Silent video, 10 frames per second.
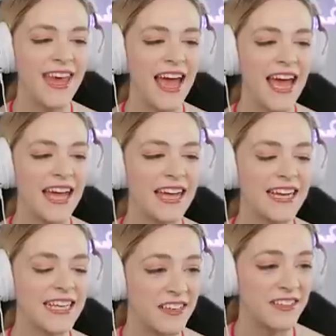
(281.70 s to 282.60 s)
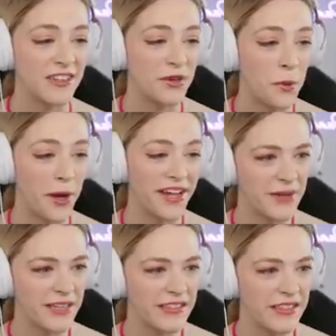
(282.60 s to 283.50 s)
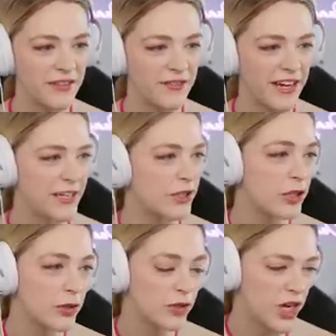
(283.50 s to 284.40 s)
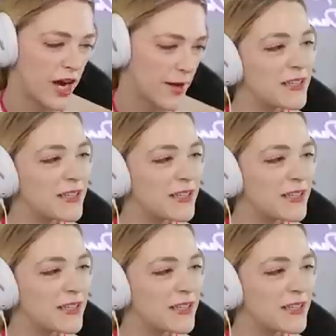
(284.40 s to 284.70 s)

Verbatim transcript: then he's gonna quit and he's gonna find a new job.